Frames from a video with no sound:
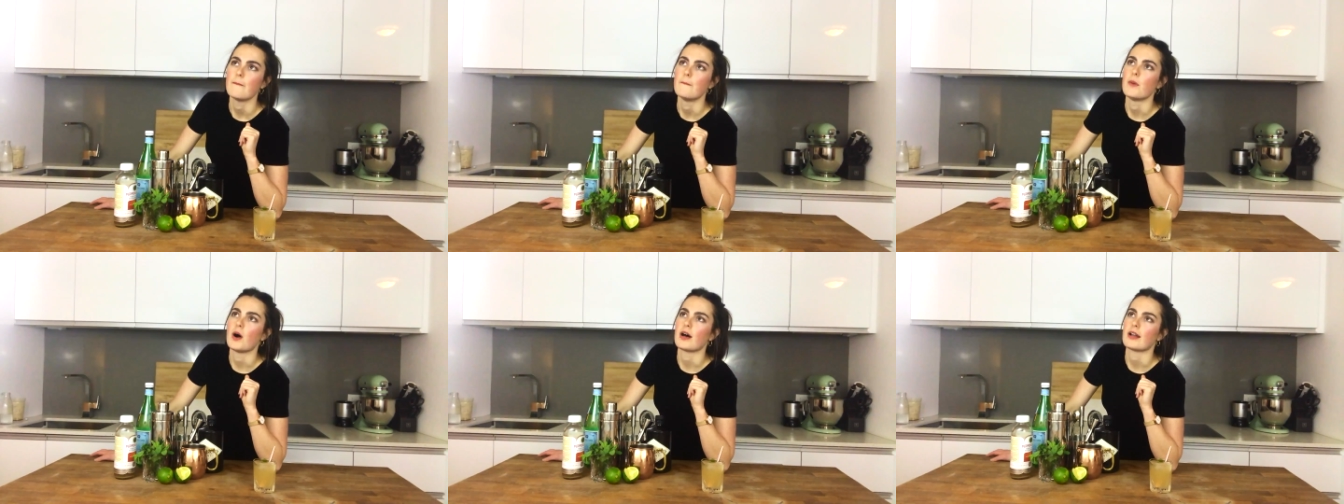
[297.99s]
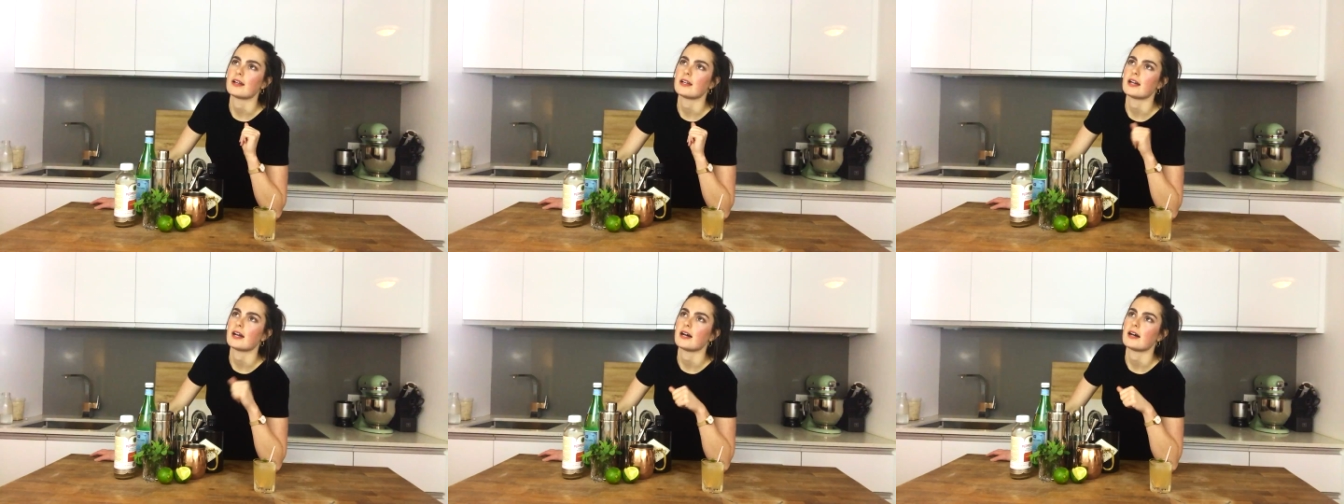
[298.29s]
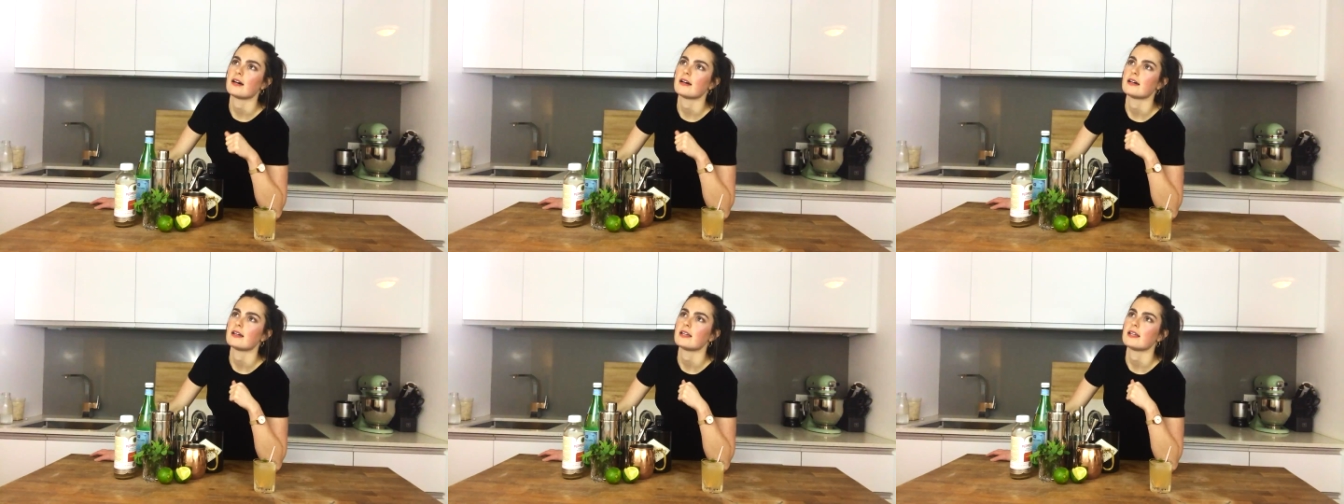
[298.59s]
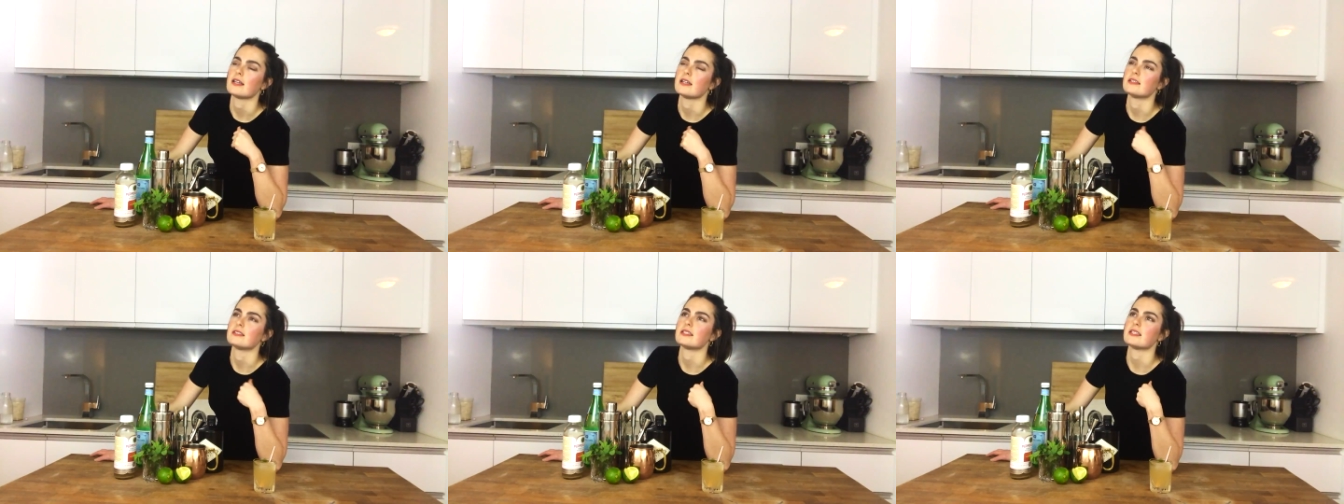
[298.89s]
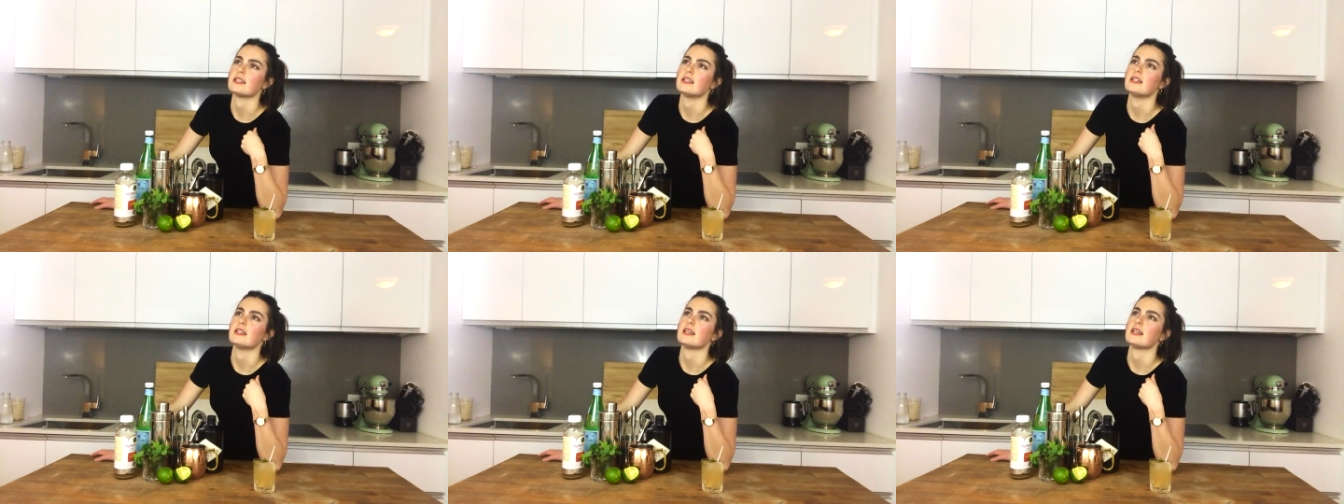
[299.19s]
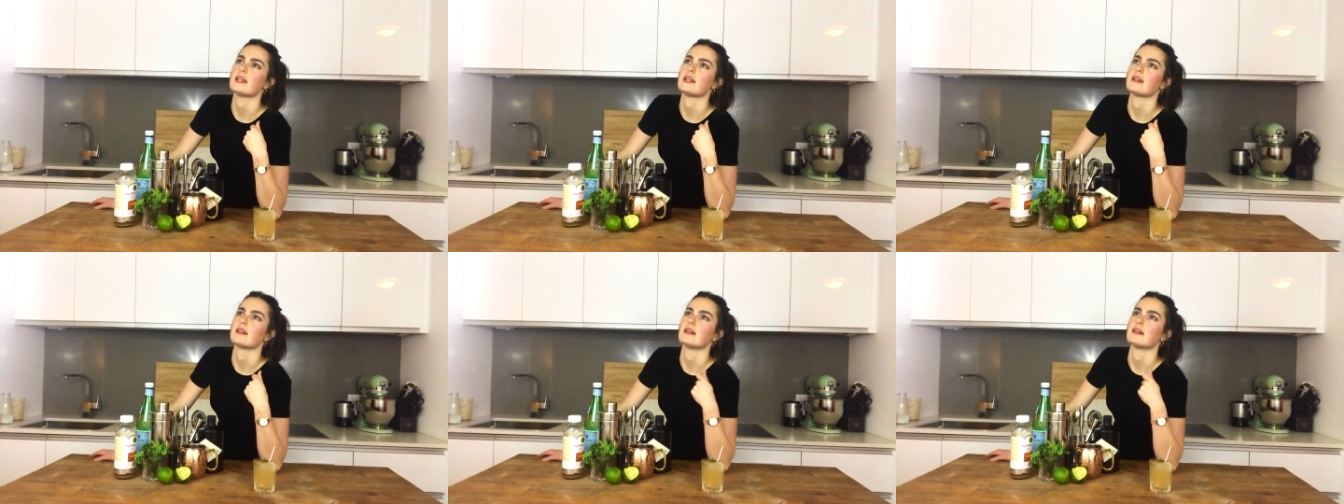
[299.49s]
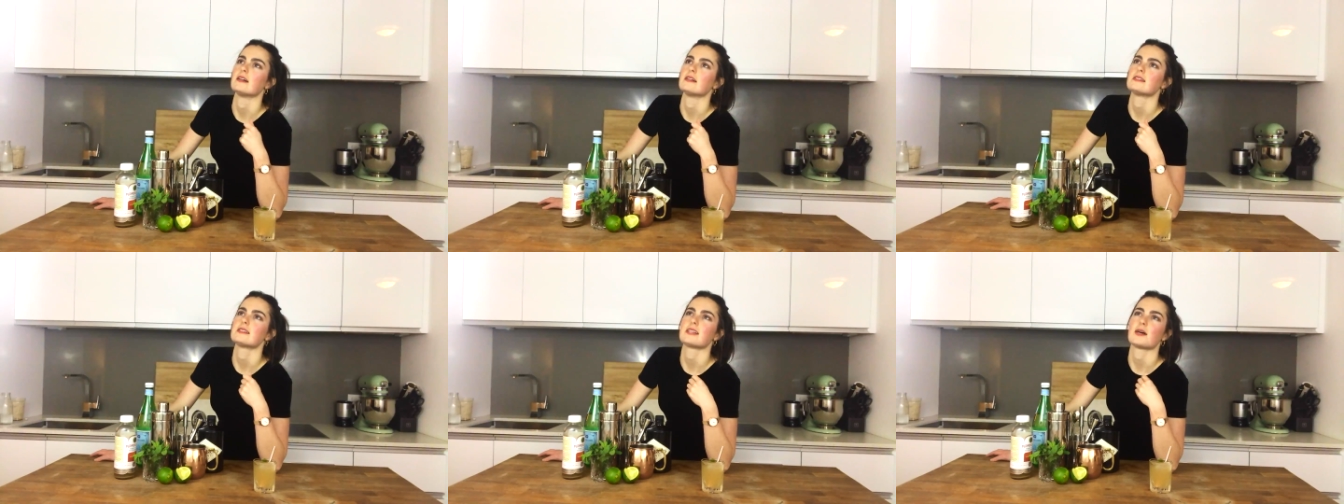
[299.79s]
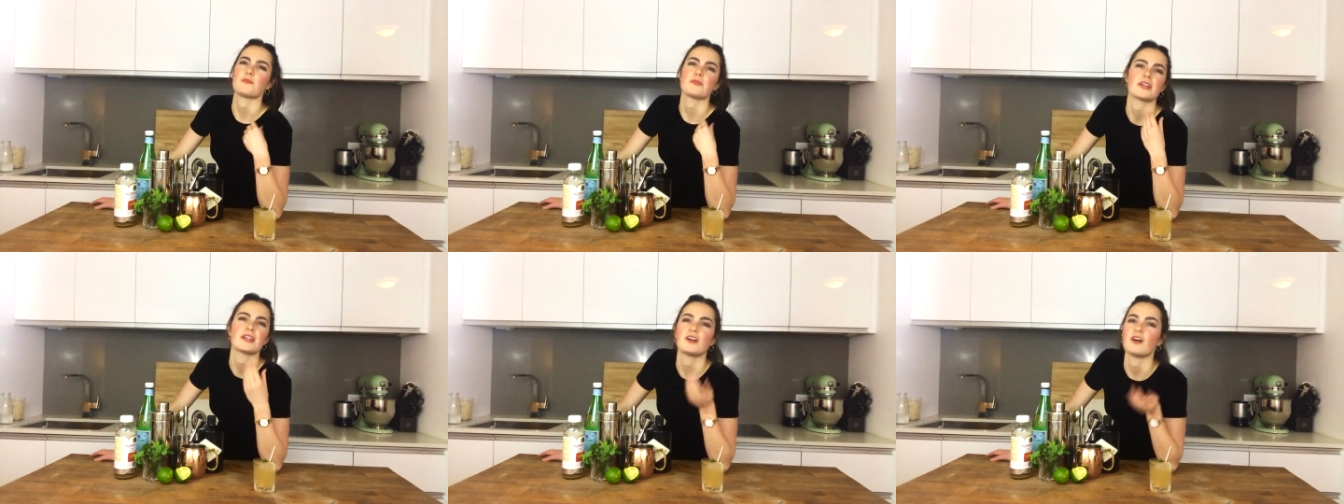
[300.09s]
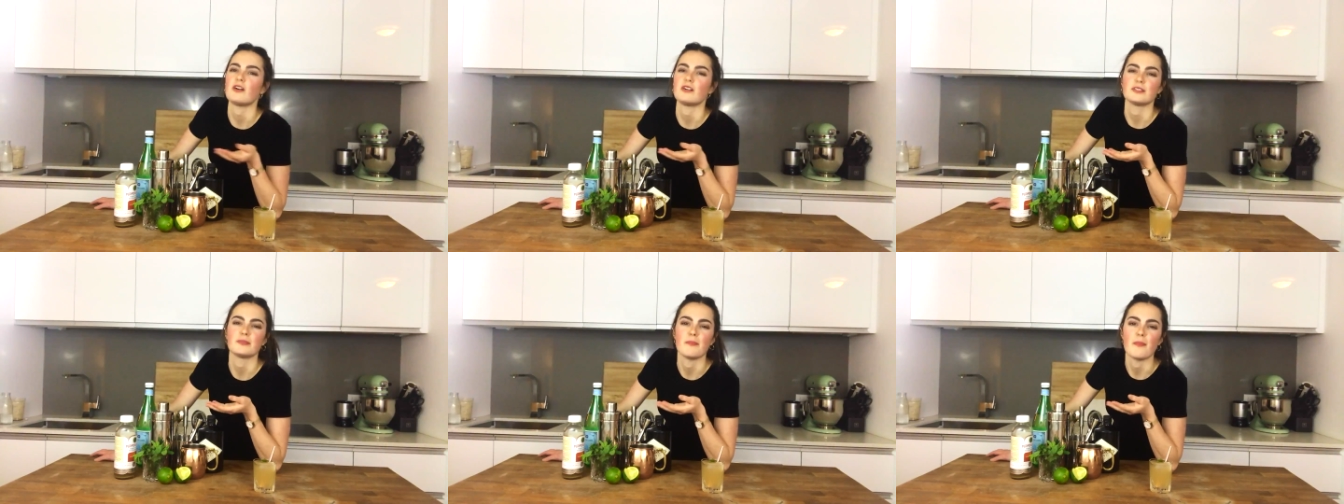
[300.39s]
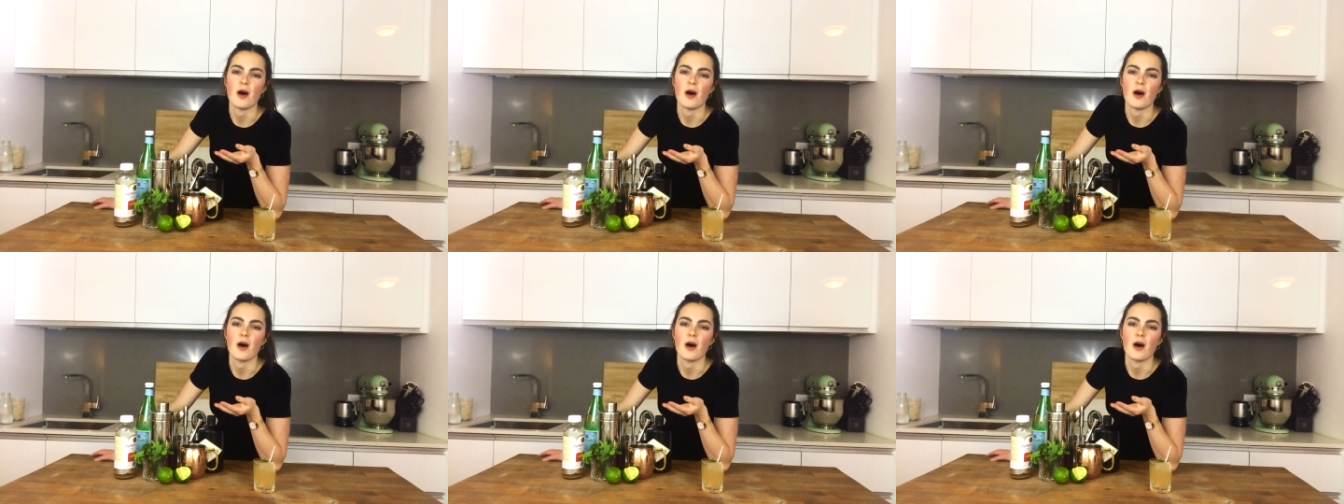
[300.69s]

Monica is eating something called